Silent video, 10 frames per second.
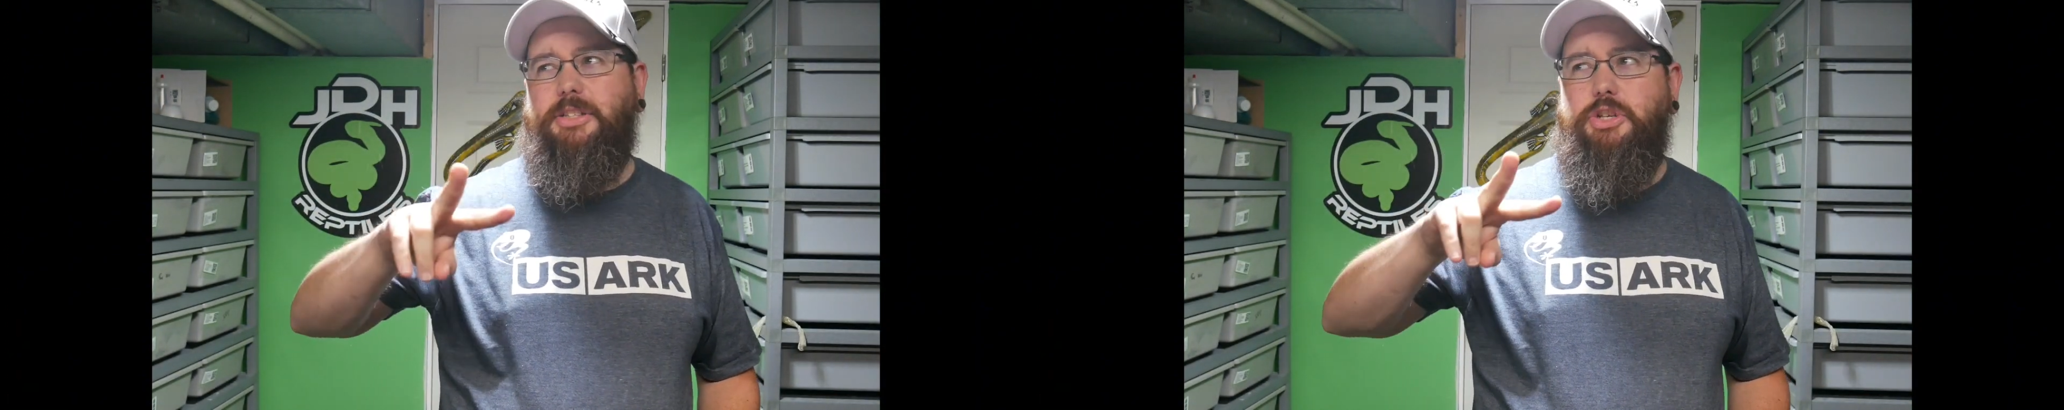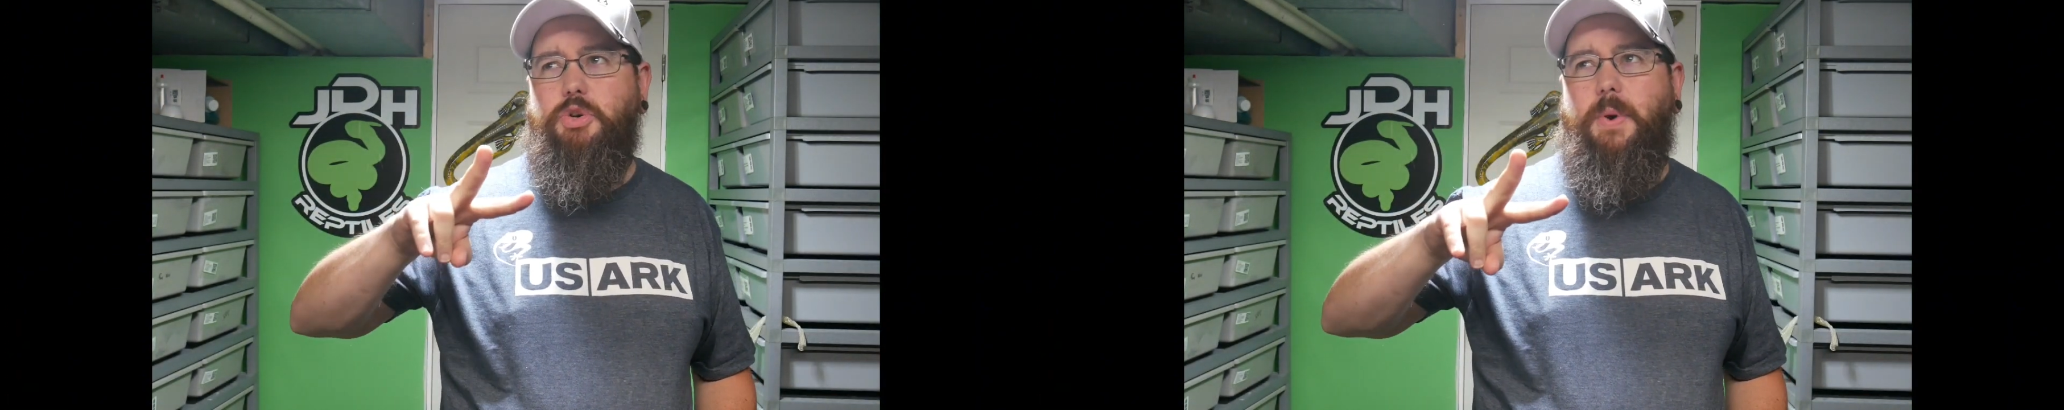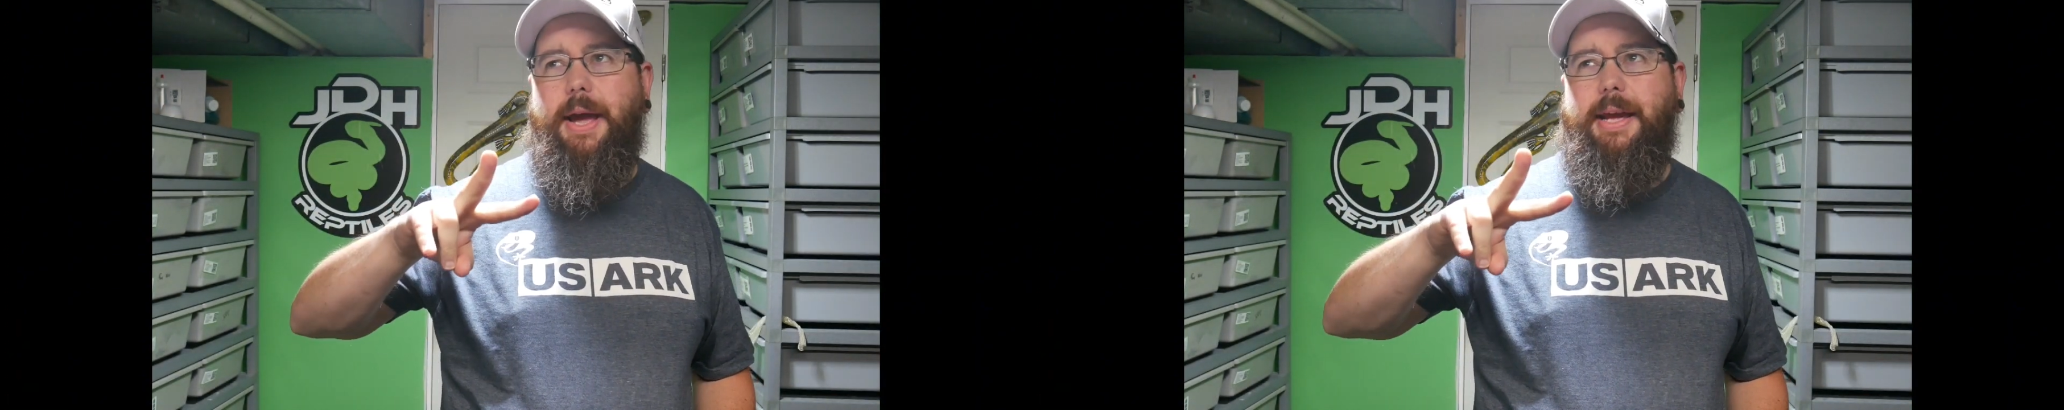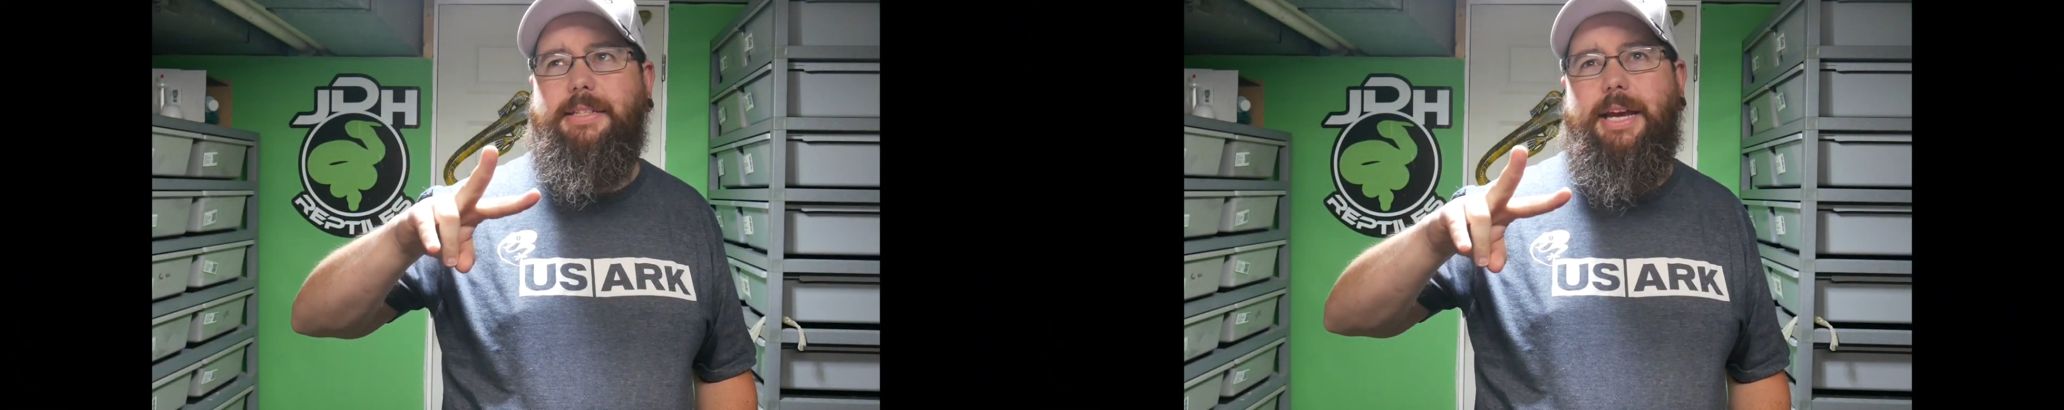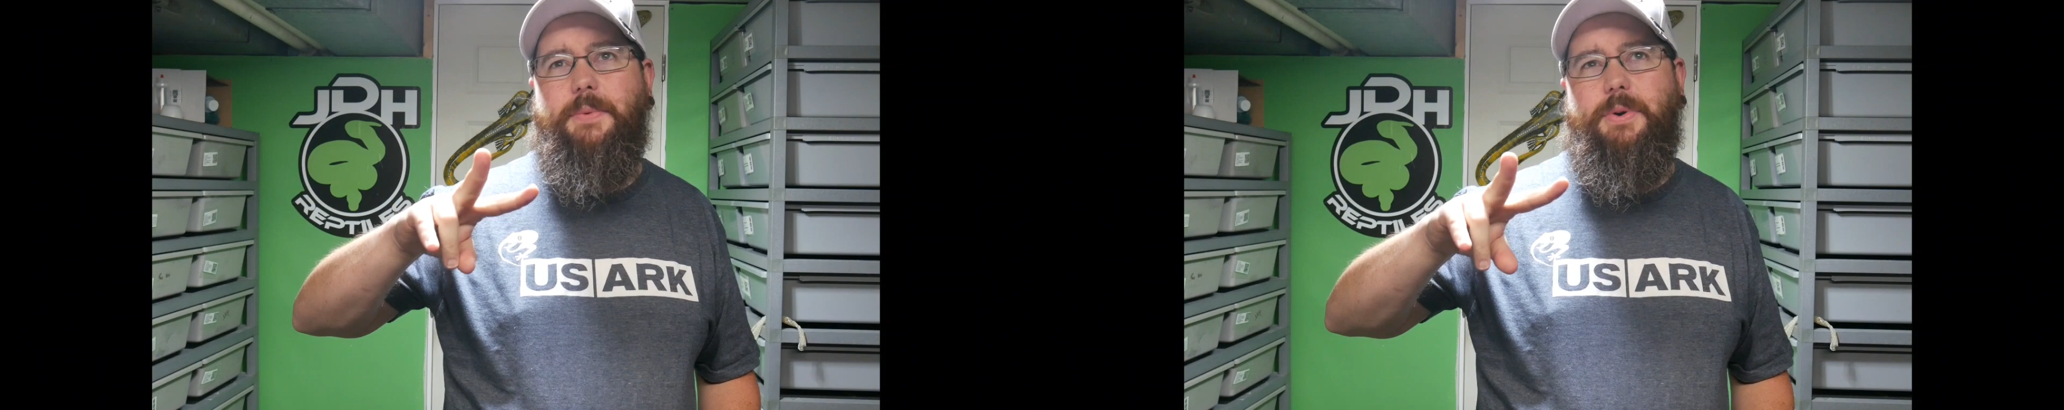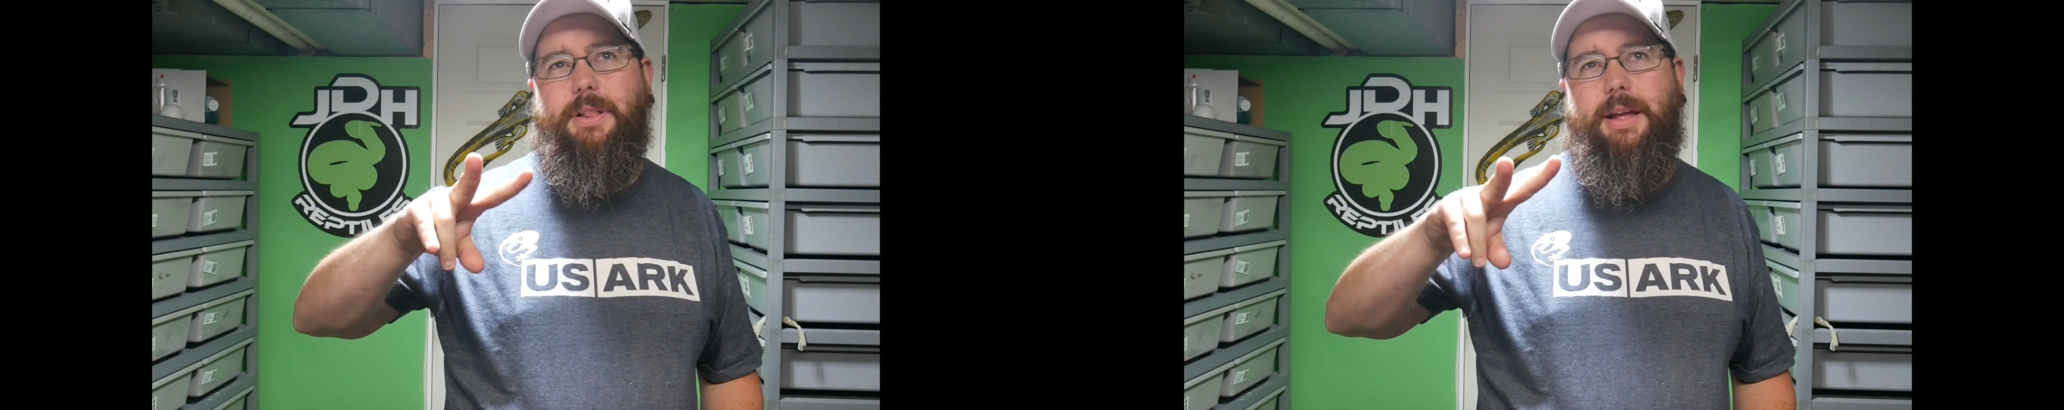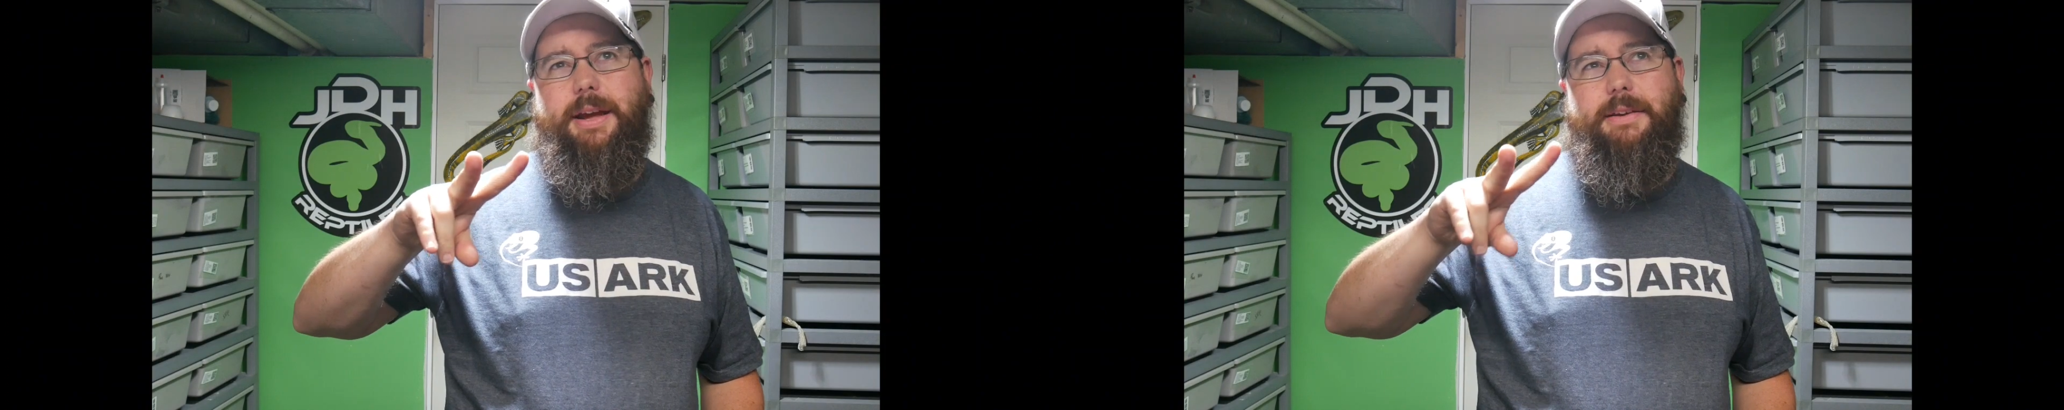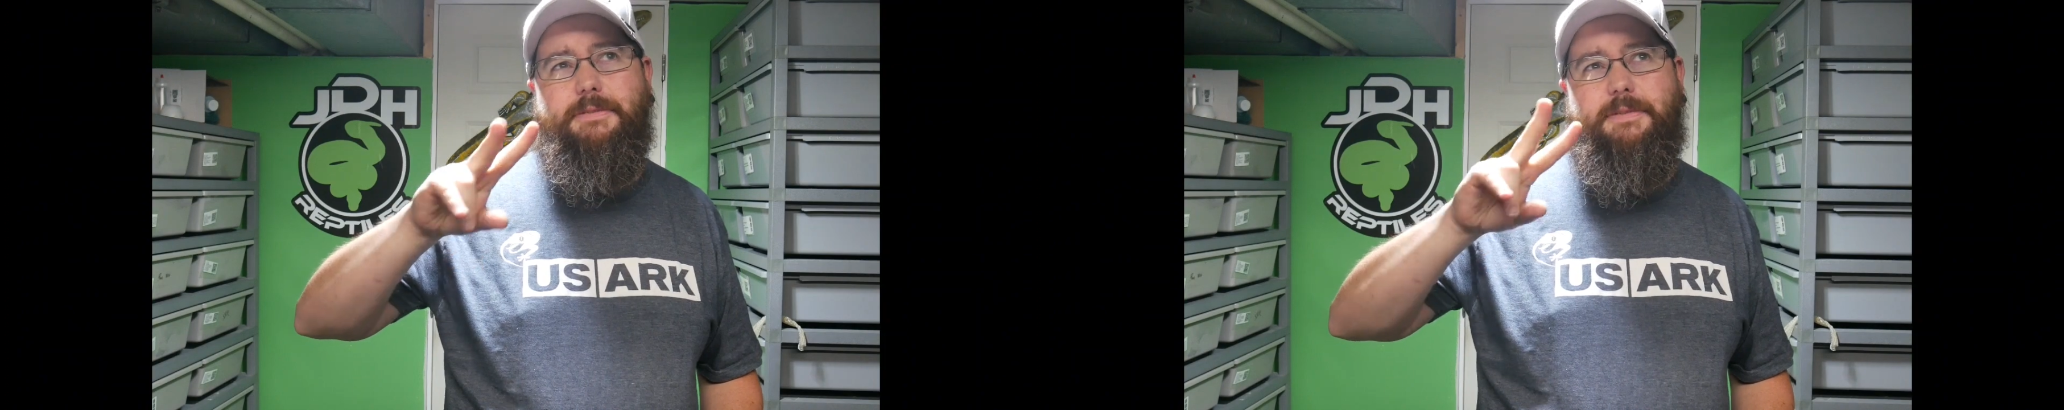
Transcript: two eggs that were like